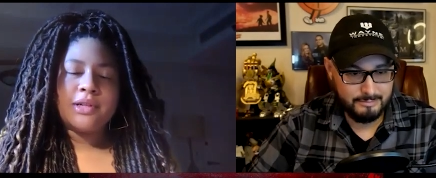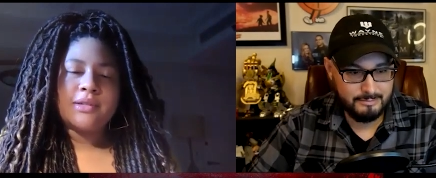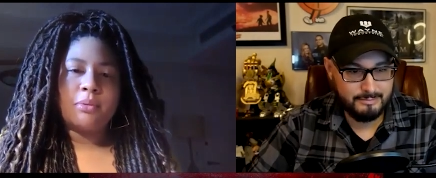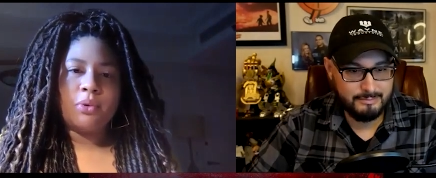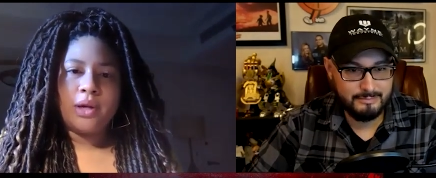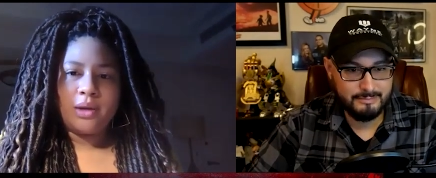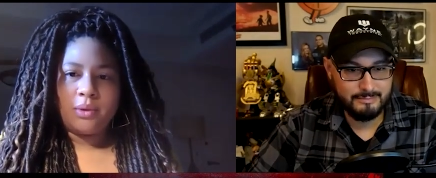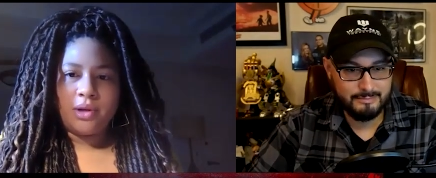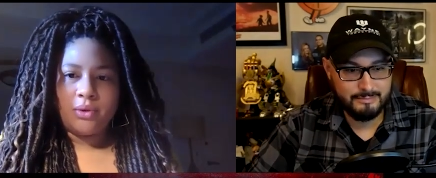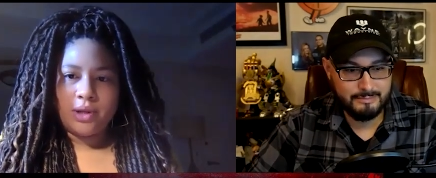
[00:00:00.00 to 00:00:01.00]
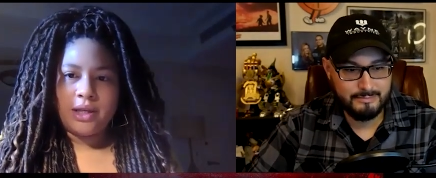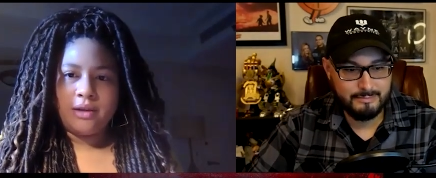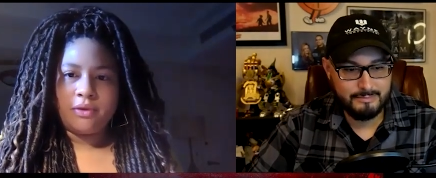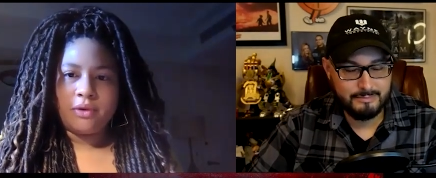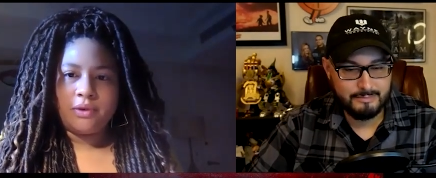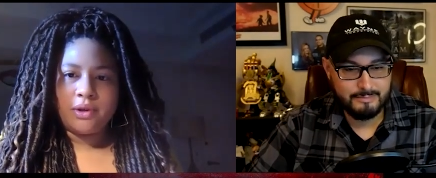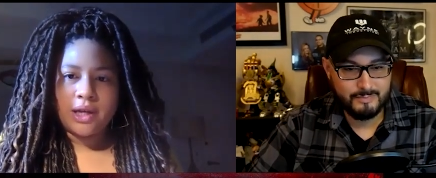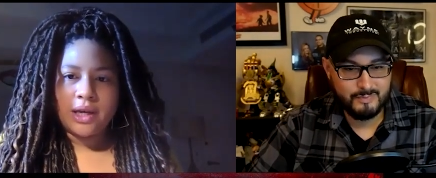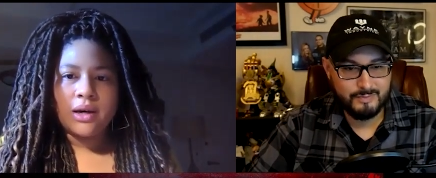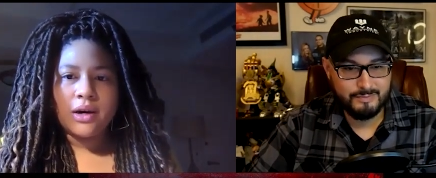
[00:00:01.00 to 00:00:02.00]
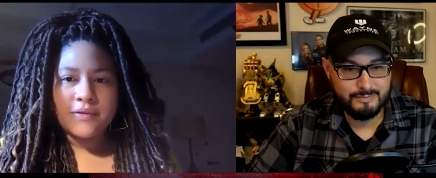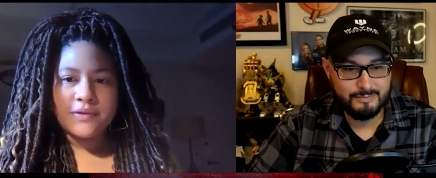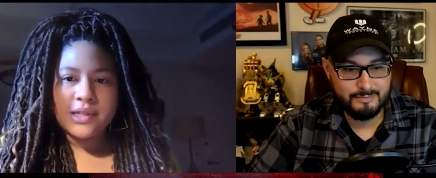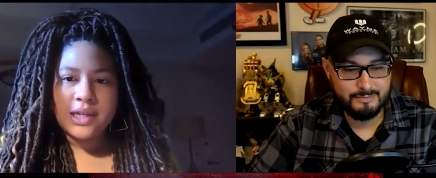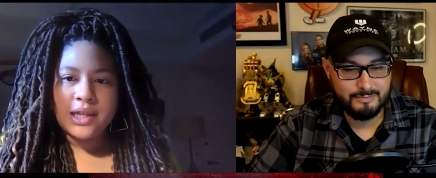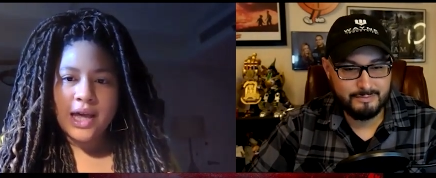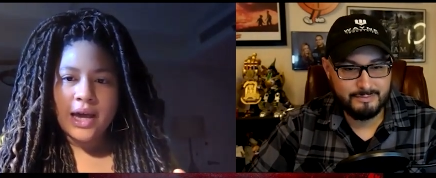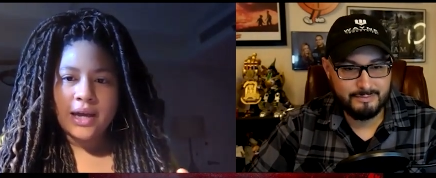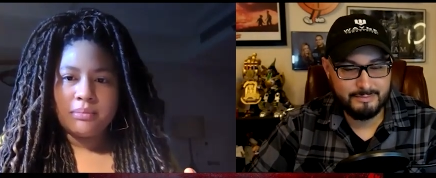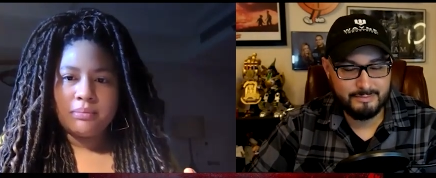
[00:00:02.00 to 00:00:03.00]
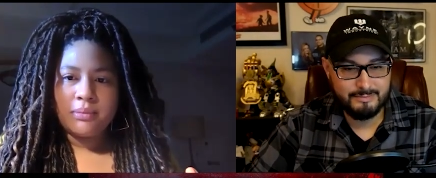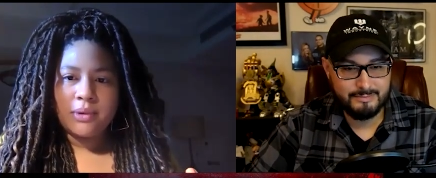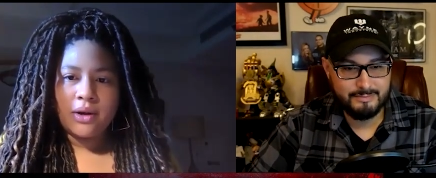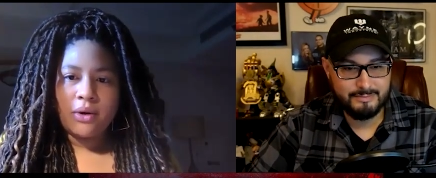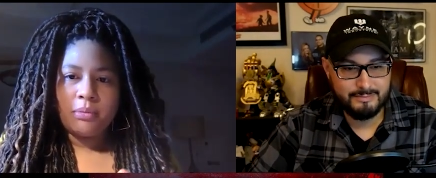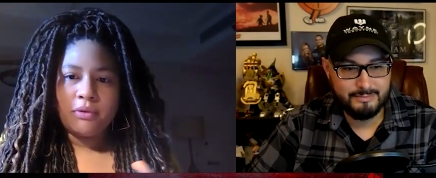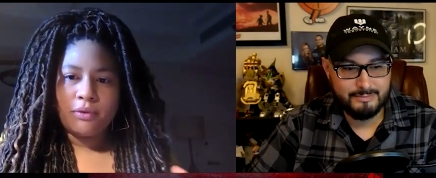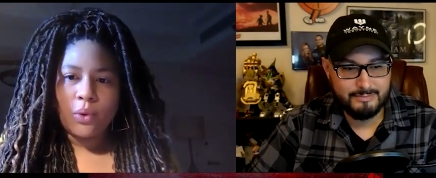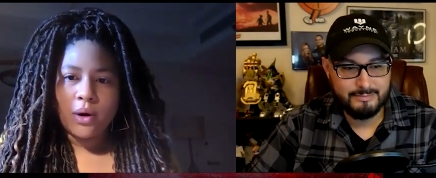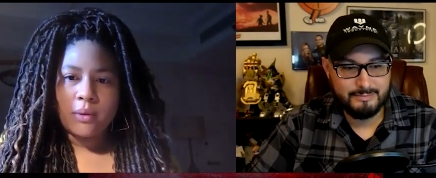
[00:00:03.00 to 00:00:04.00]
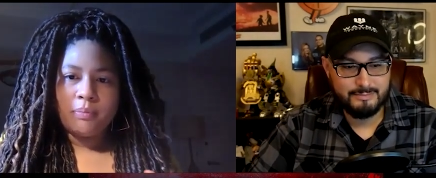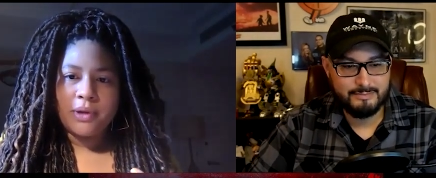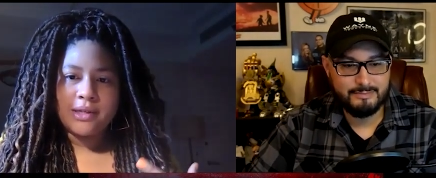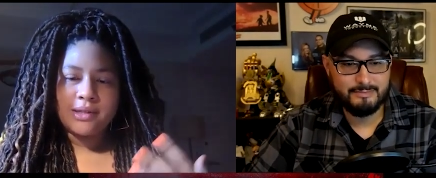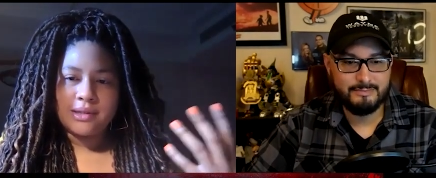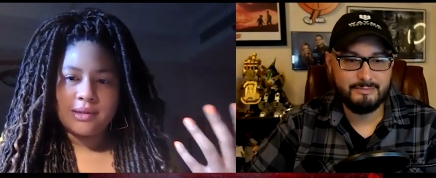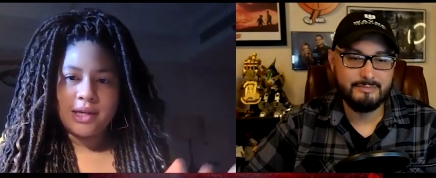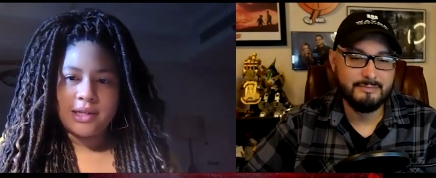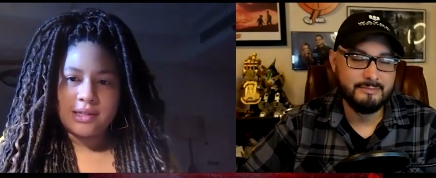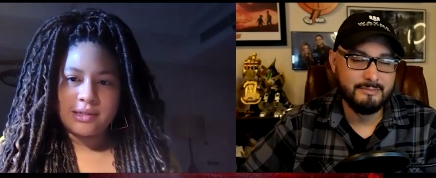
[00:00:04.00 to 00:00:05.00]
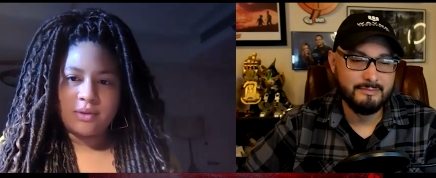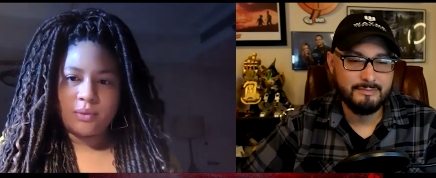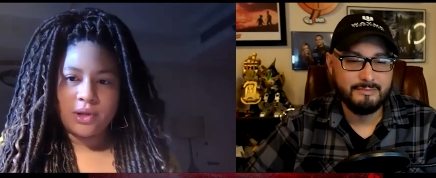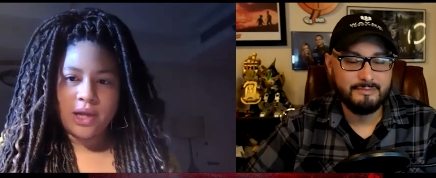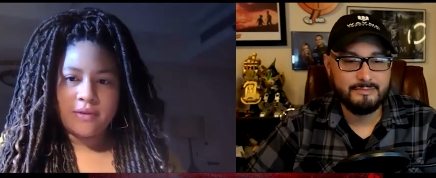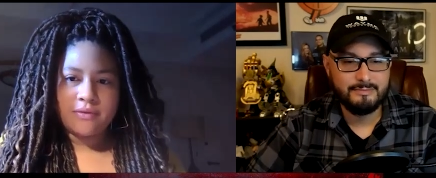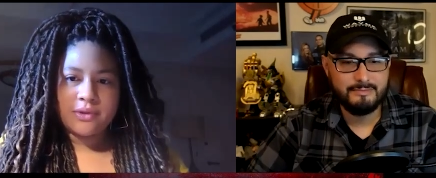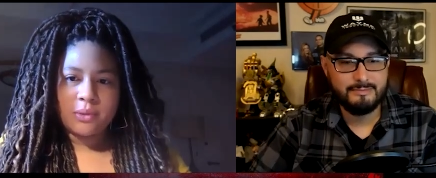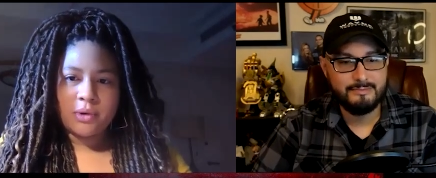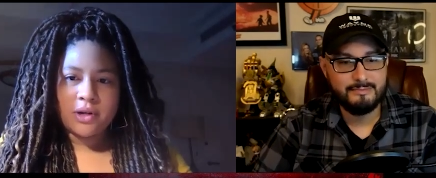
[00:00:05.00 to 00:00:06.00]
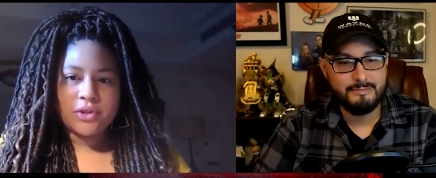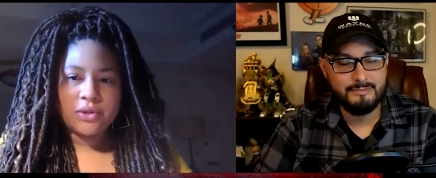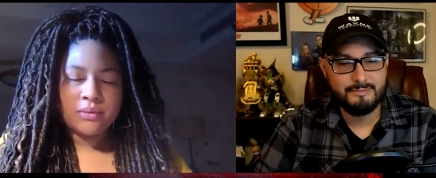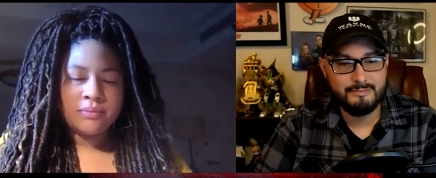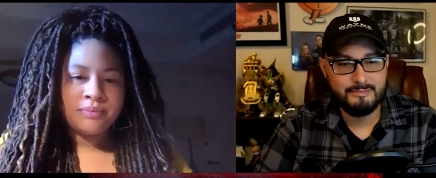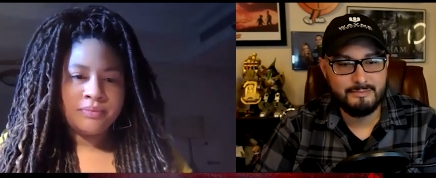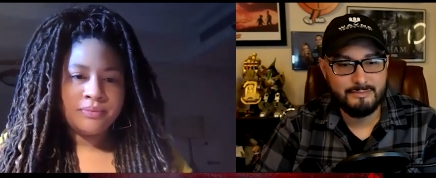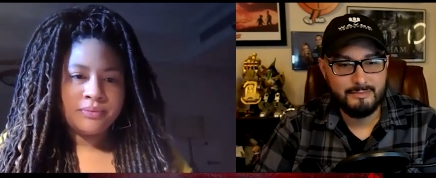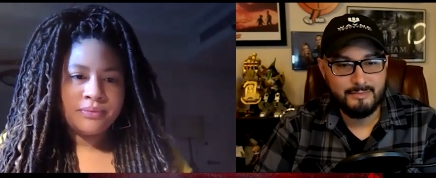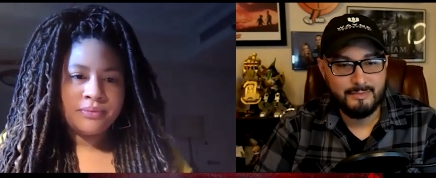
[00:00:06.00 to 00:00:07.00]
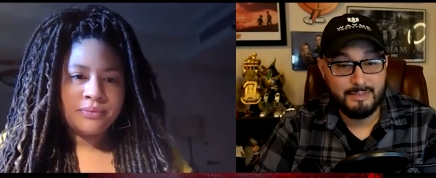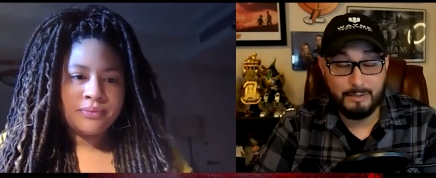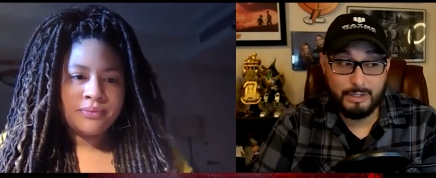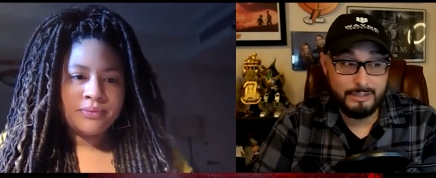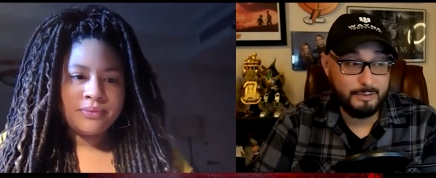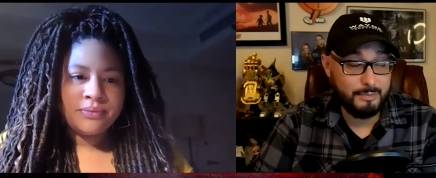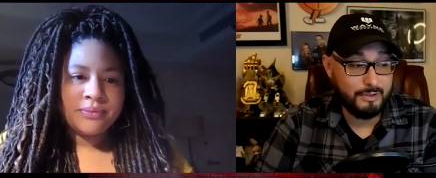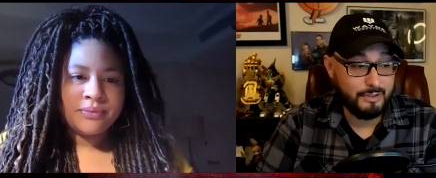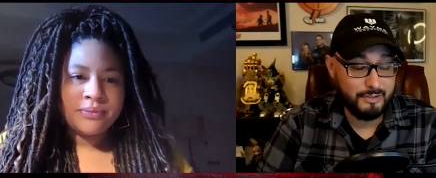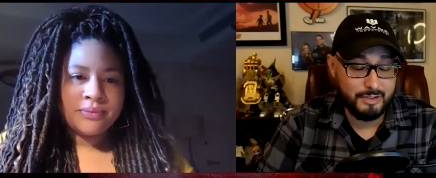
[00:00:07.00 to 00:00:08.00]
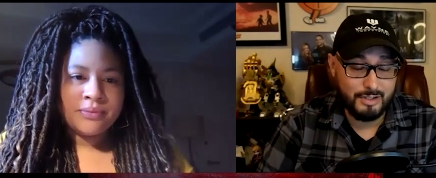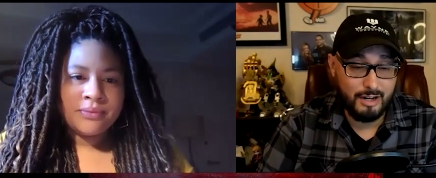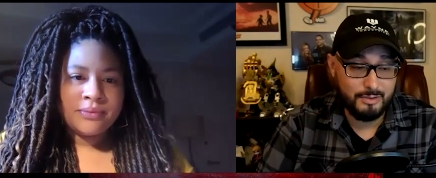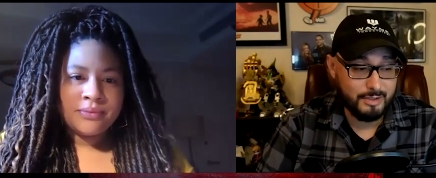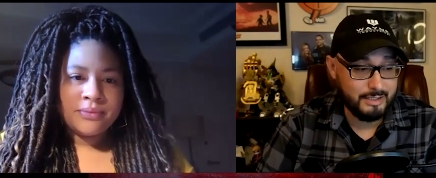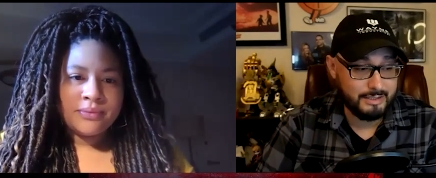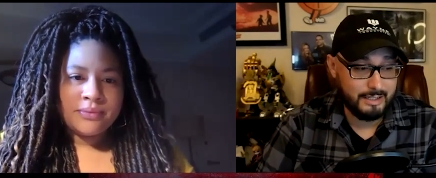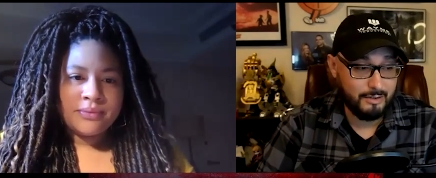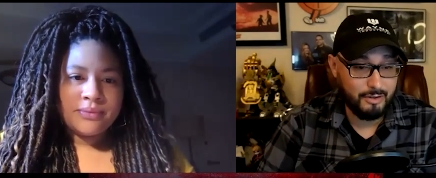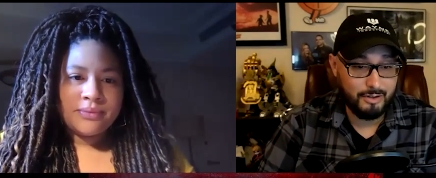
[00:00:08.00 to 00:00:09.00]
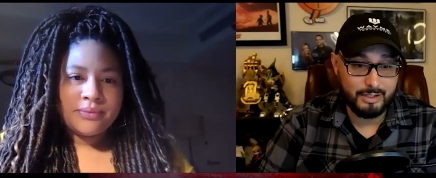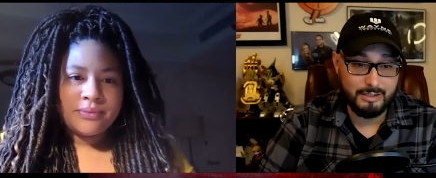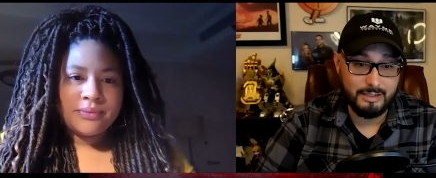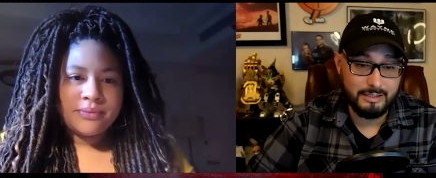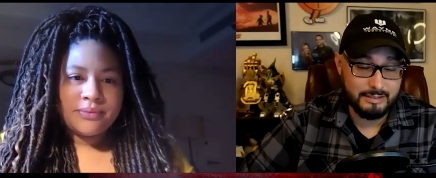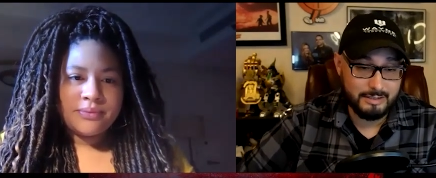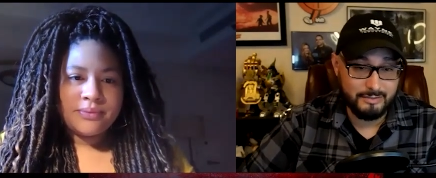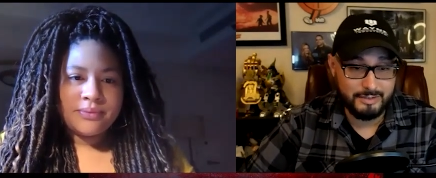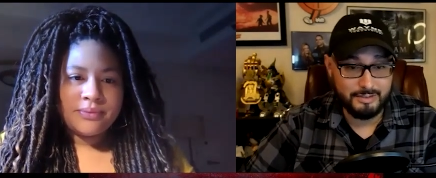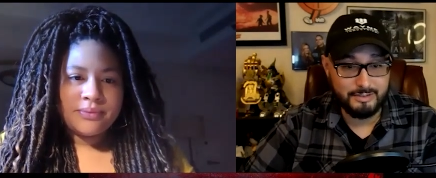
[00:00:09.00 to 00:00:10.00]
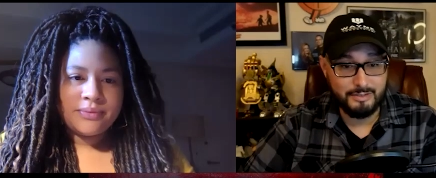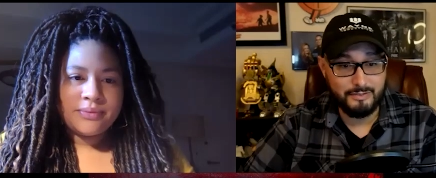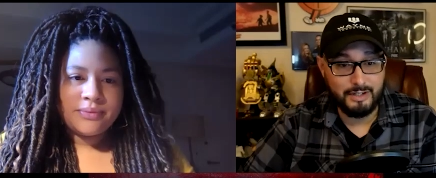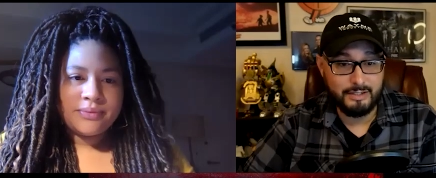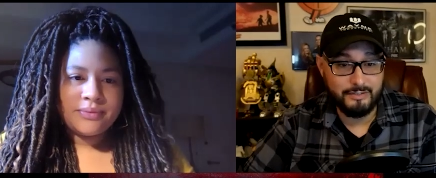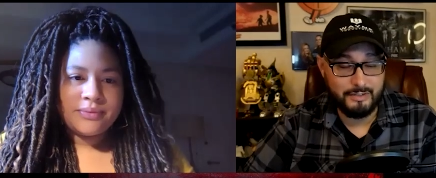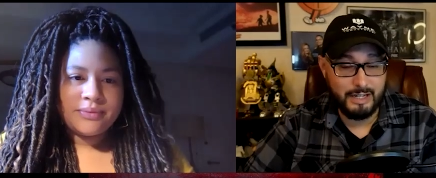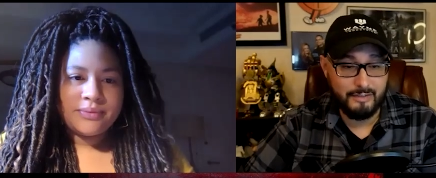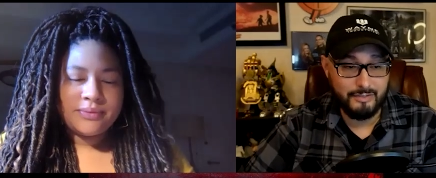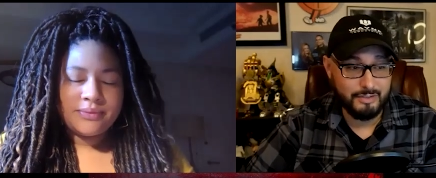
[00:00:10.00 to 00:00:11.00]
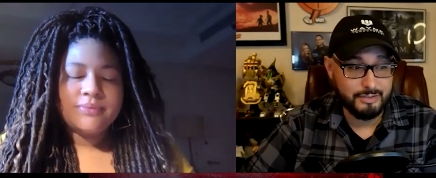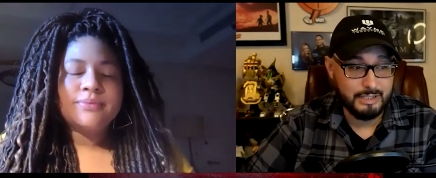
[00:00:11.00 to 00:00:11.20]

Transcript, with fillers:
Speaker 1: disappointing when you leave or feel like, oh, I've seen that, you know, before, because it exists in
Speaker 2: real life so much. And well, that's the beauty of the genre, is that horror can lend itself to, to very different avenues.